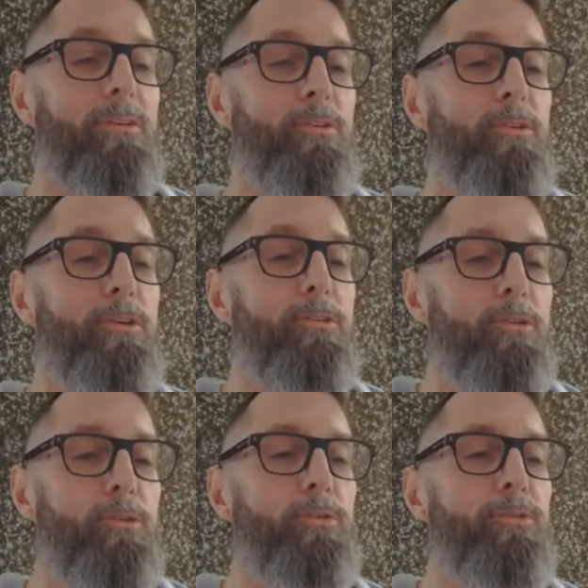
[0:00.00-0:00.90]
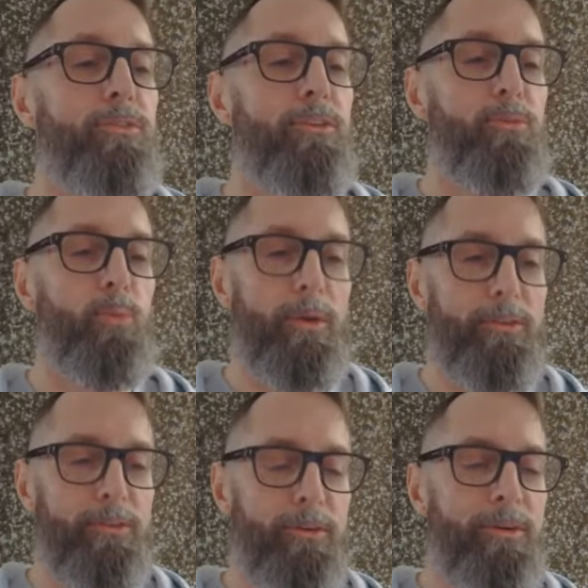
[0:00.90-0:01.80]
You can use this
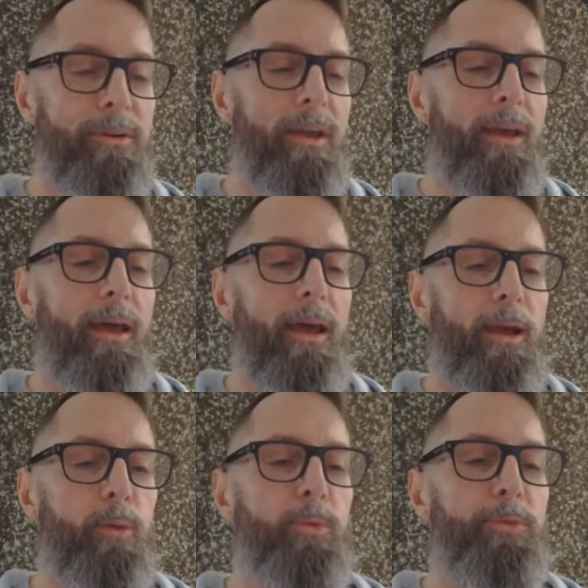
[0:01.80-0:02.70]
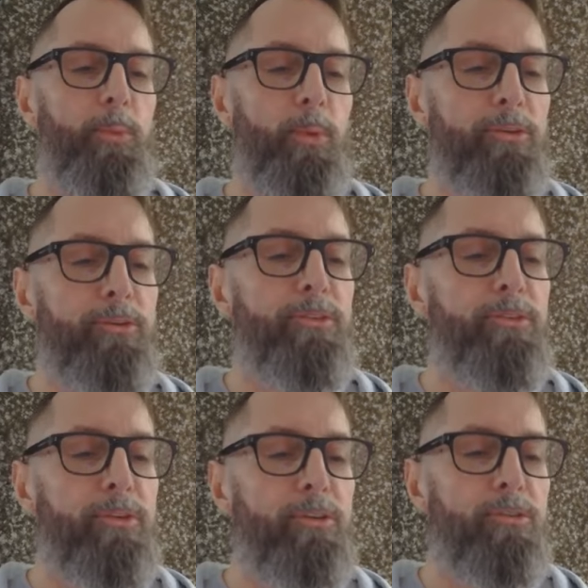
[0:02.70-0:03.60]
wizard, and what the wizard
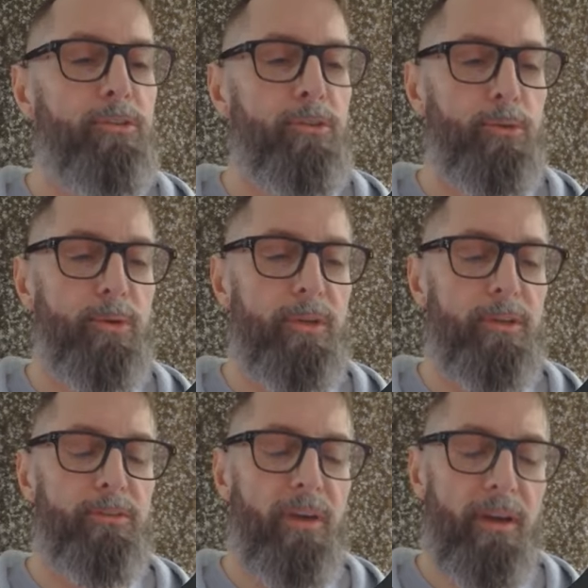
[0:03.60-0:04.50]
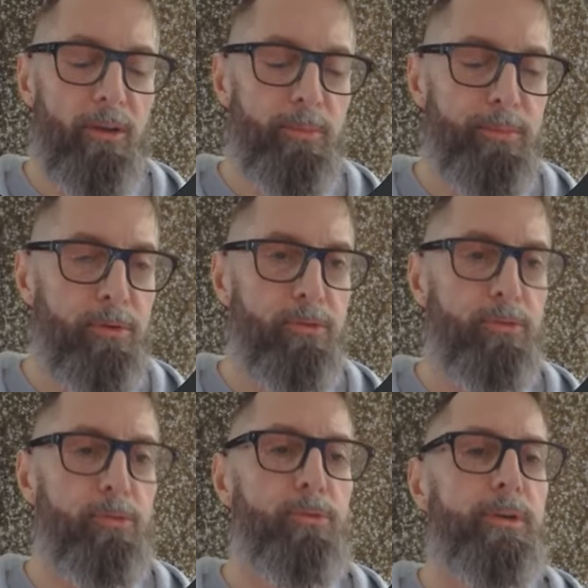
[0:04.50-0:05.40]
is going to do is help you
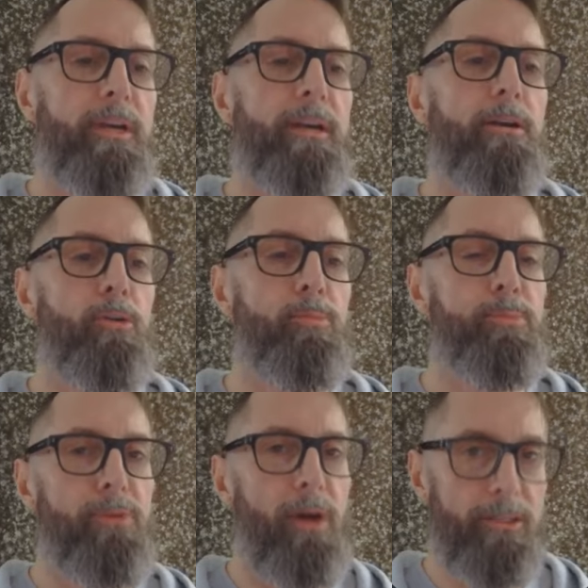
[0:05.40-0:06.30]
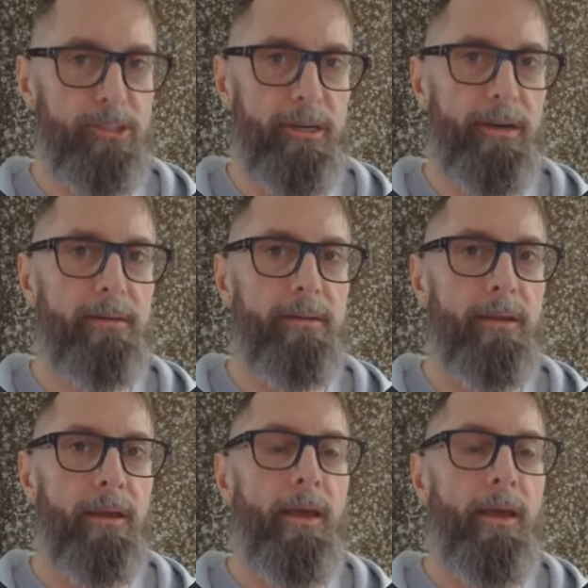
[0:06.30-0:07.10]
to create a new project.